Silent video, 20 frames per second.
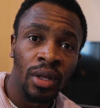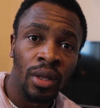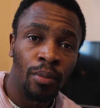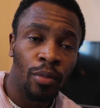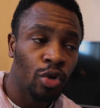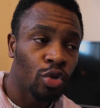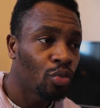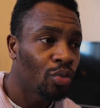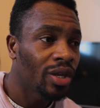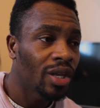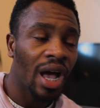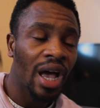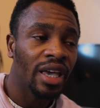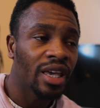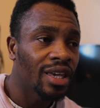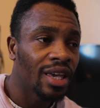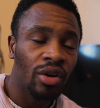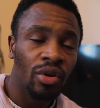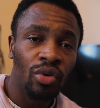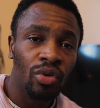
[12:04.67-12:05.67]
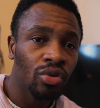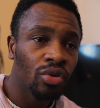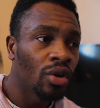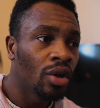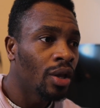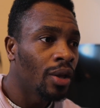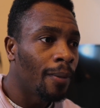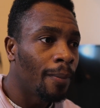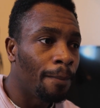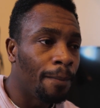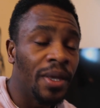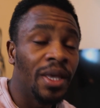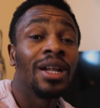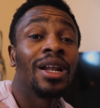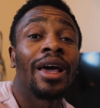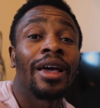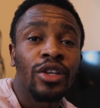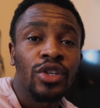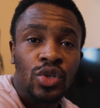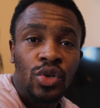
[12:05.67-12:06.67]
But I cannot be
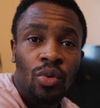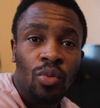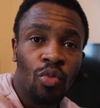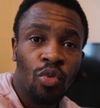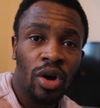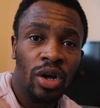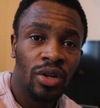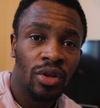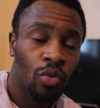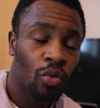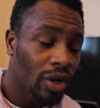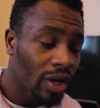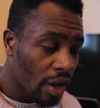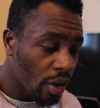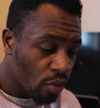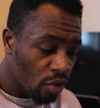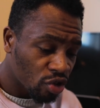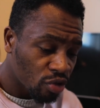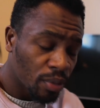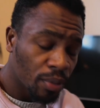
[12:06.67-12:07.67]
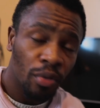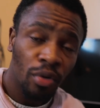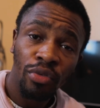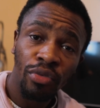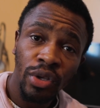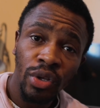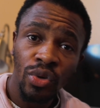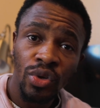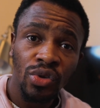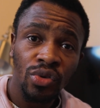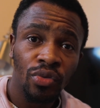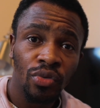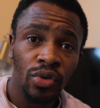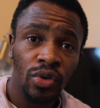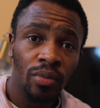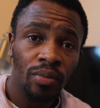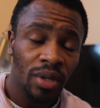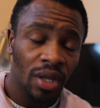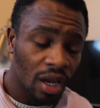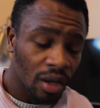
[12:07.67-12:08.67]
like someone. When I watch people videos
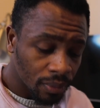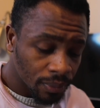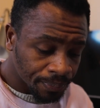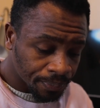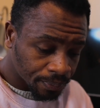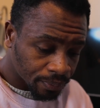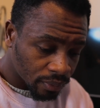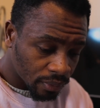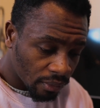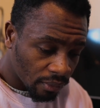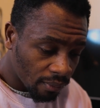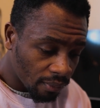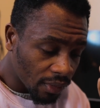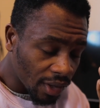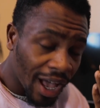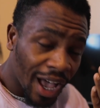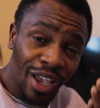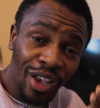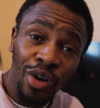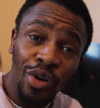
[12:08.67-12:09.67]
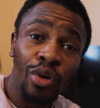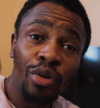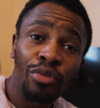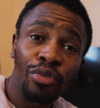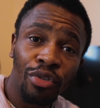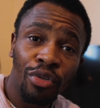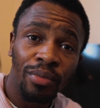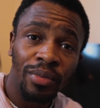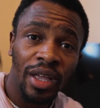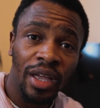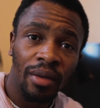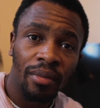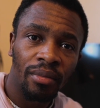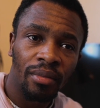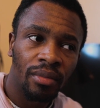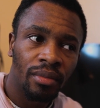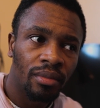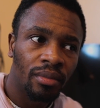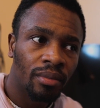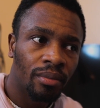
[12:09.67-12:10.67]
sometimes, I learn from them.
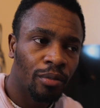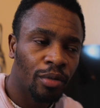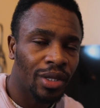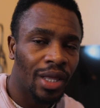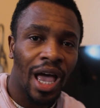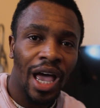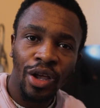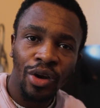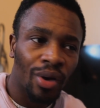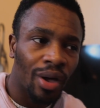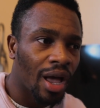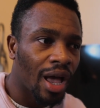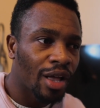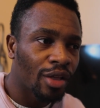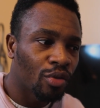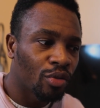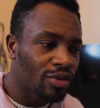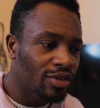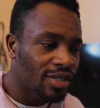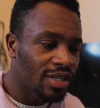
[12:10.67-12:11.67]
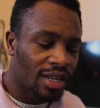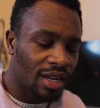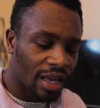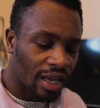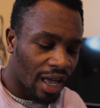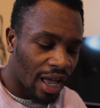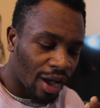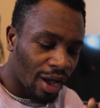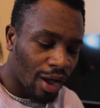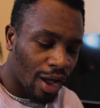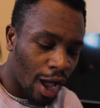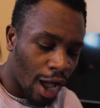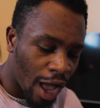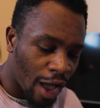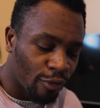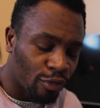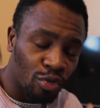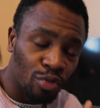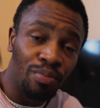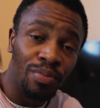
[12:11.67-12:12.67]
But I don't say like I
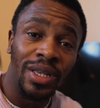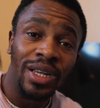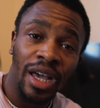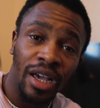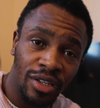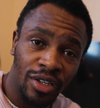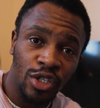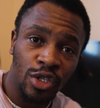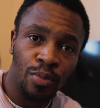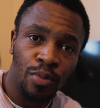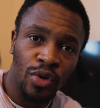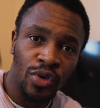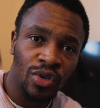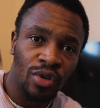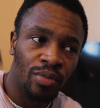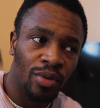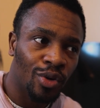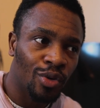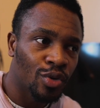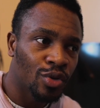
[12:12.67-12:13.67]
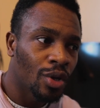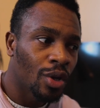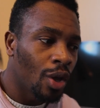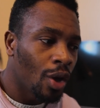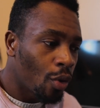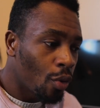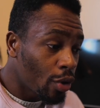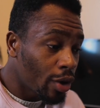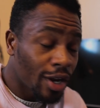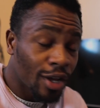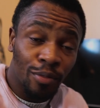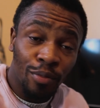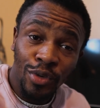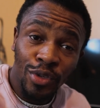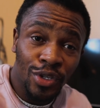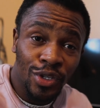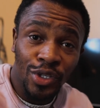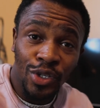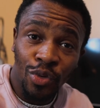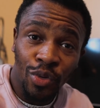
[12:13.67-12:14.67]
have to be like this person, because what that
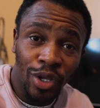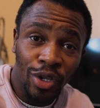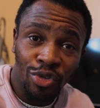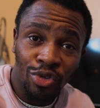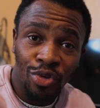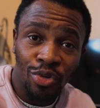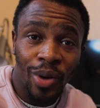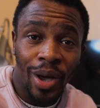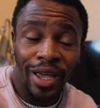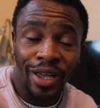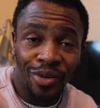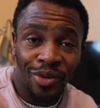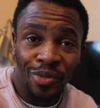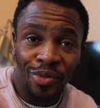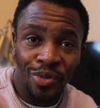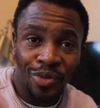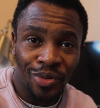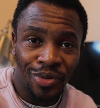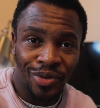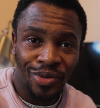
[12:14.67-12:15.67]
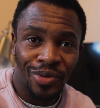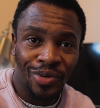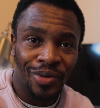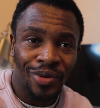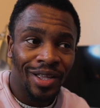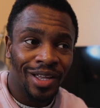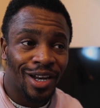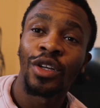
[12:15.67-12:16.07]
person is going through, I don't know, you know.